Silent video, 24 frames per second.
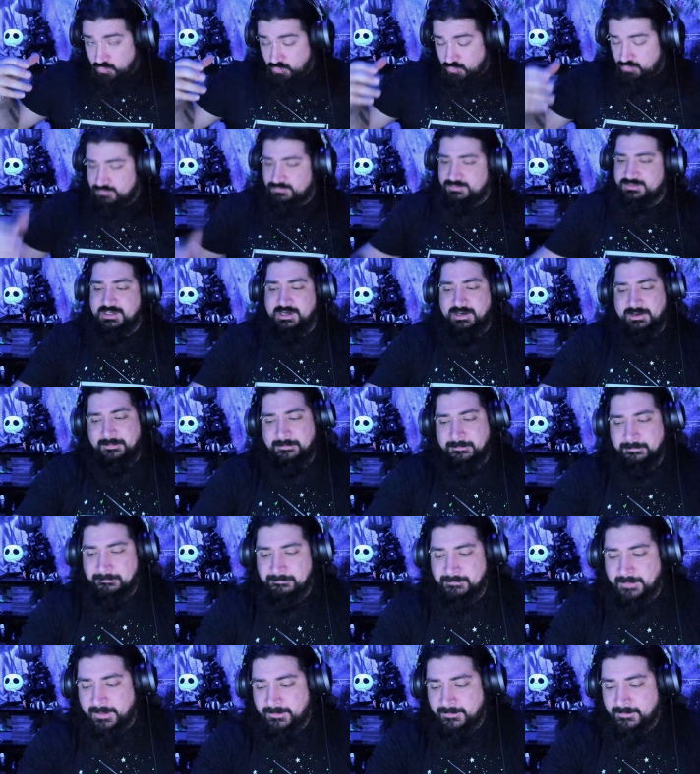Sorry.
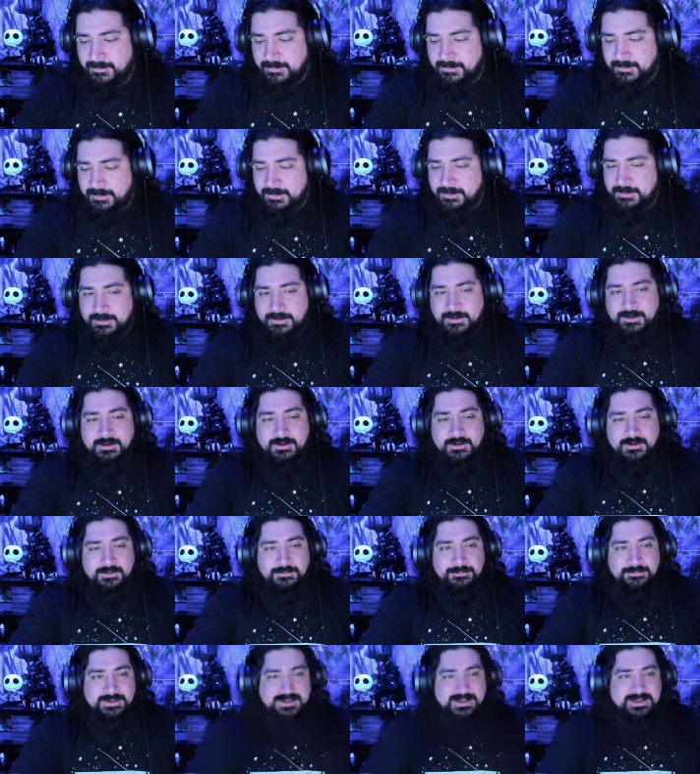Oh,
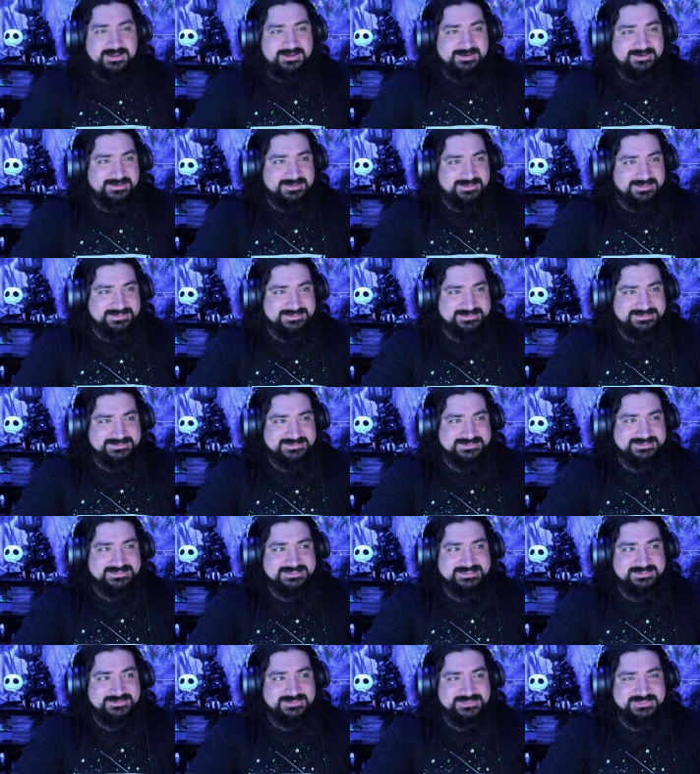man.
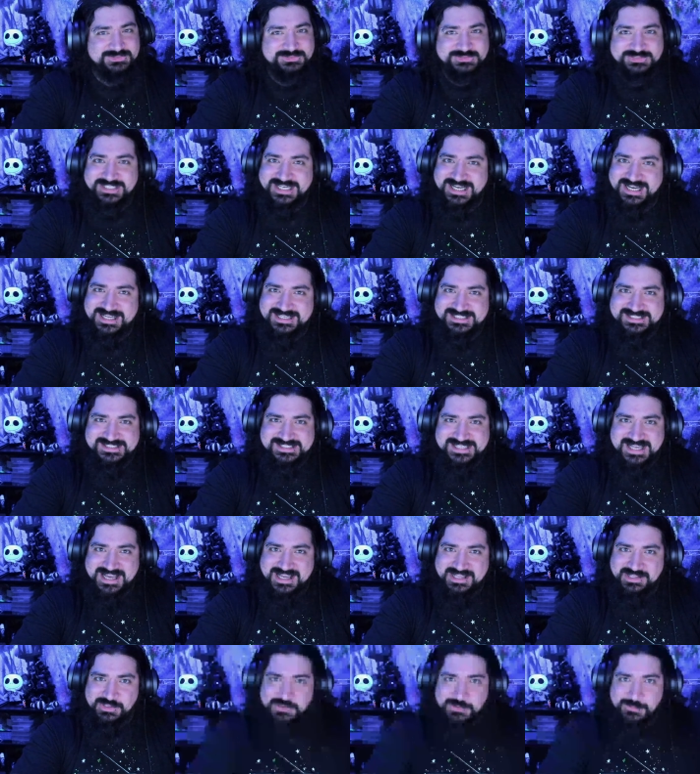Do what you got,
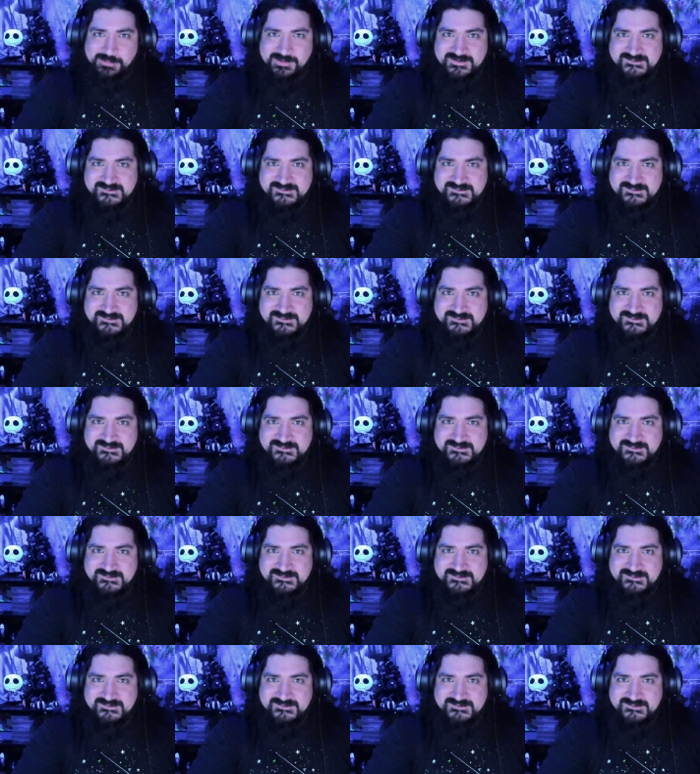Asylum.